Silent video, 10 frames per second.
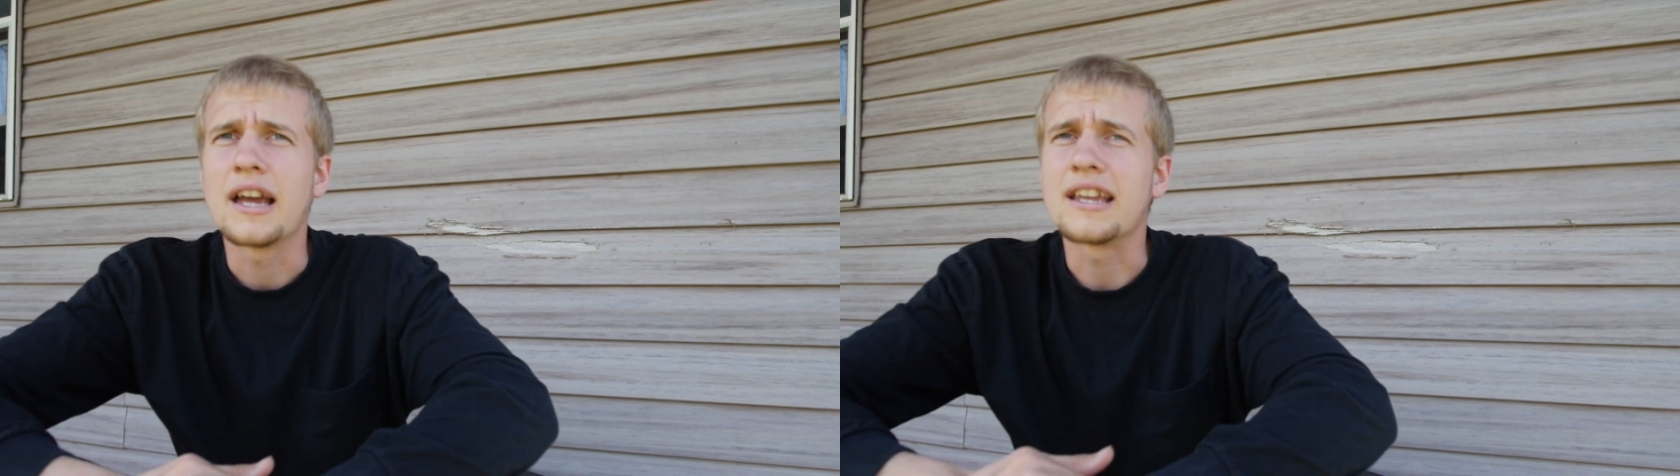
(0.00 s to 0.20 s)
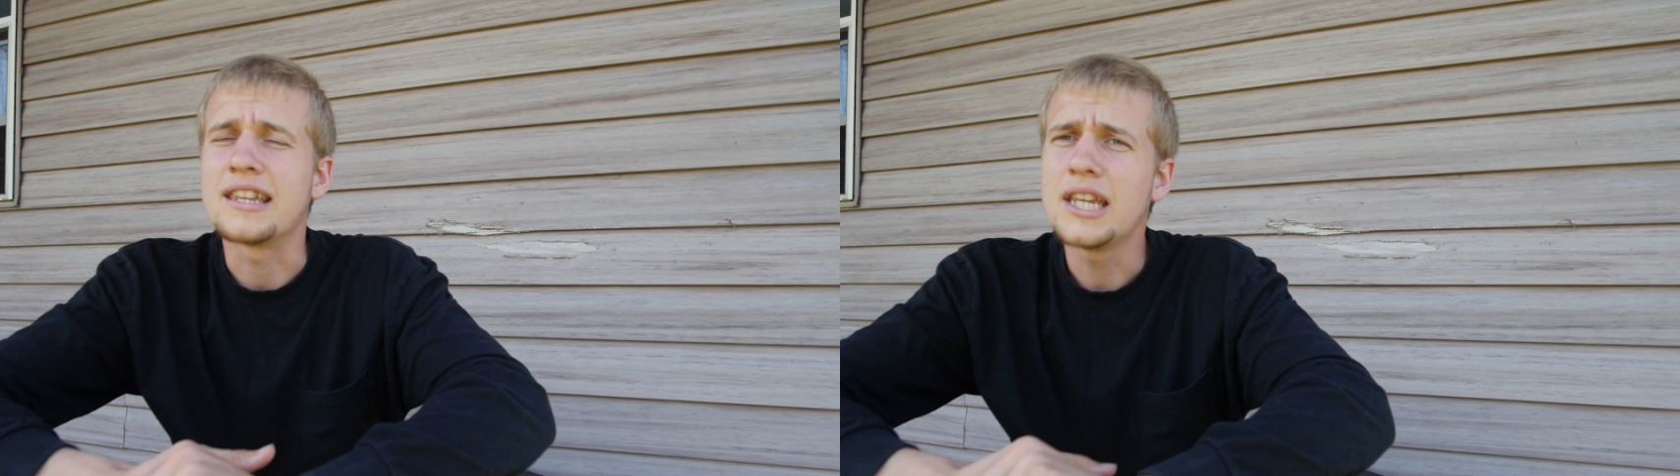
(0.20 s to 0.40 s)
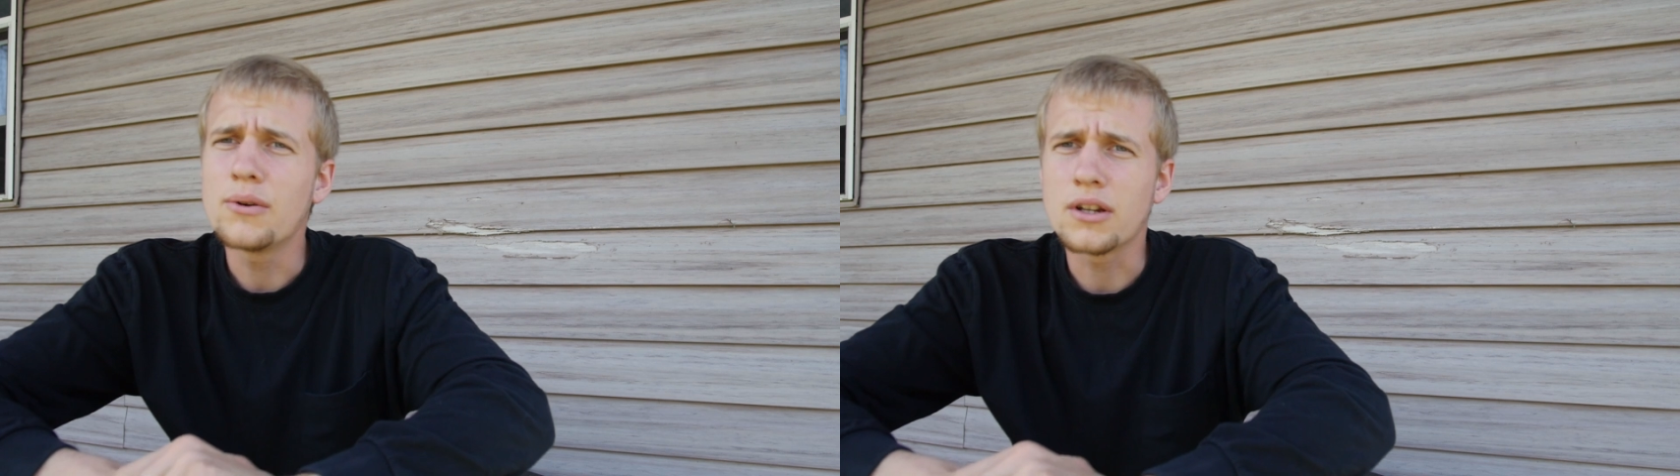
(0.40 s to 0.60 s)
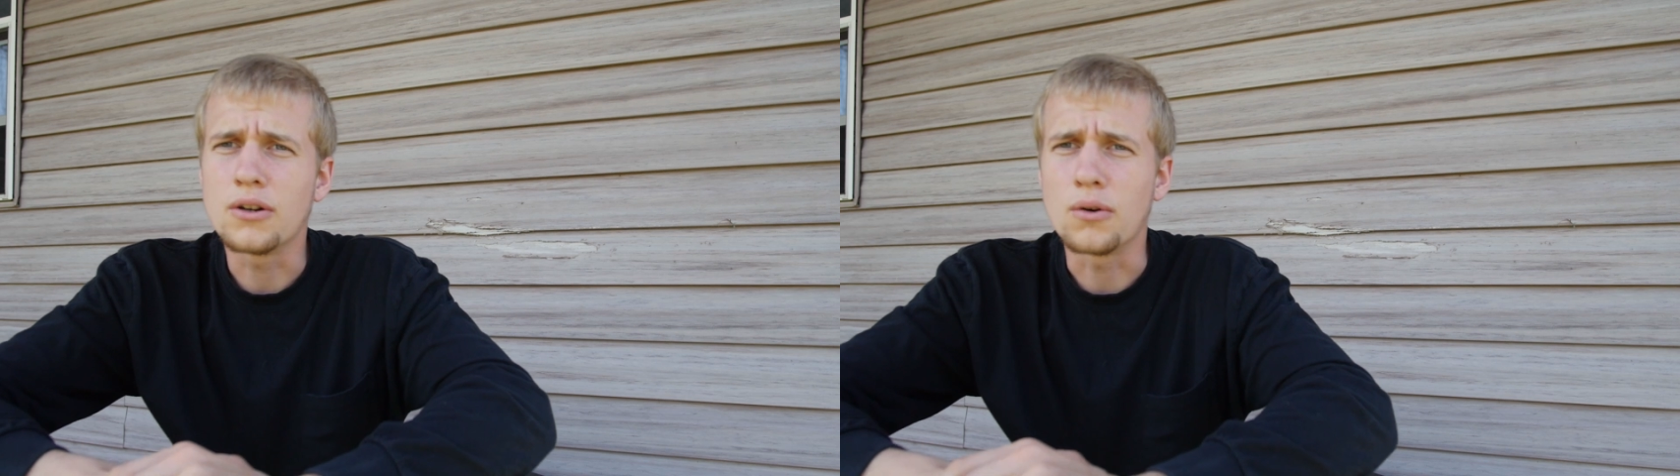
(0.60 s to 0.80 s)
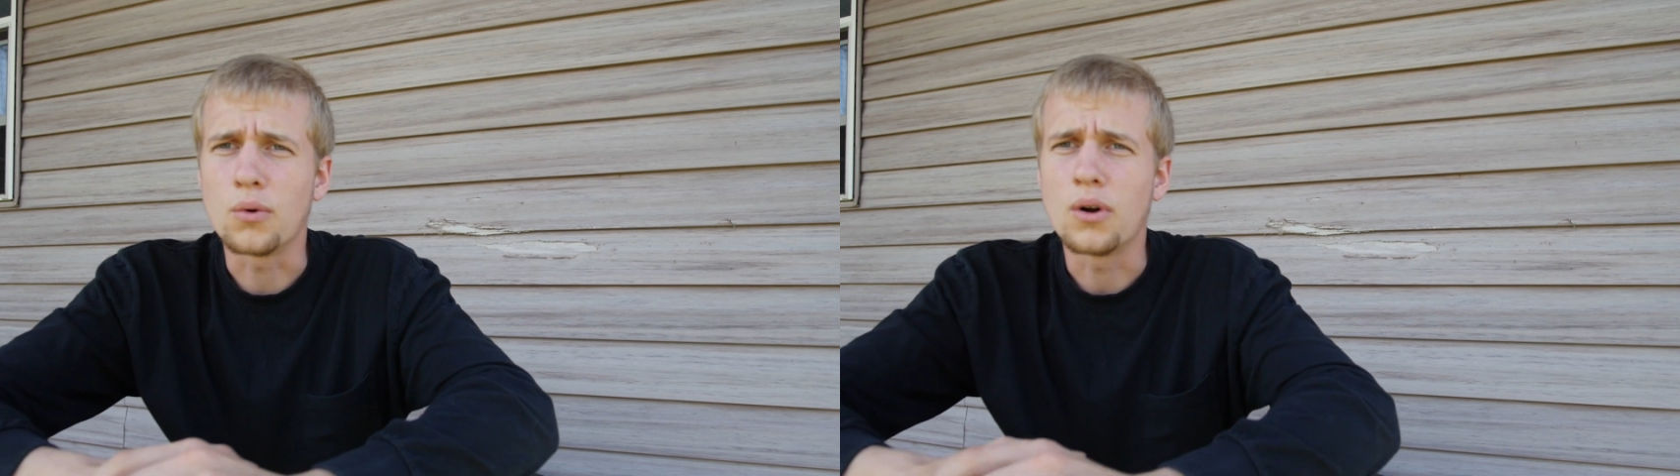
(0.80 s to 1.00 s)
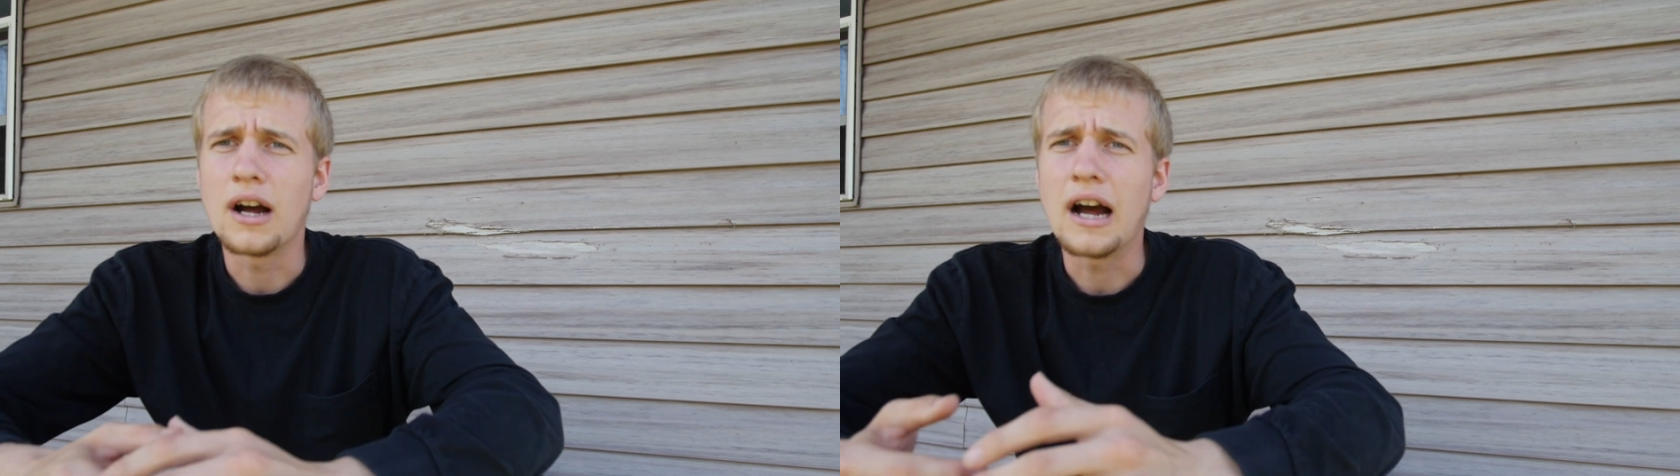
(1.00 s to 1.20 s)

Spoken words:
A year ago,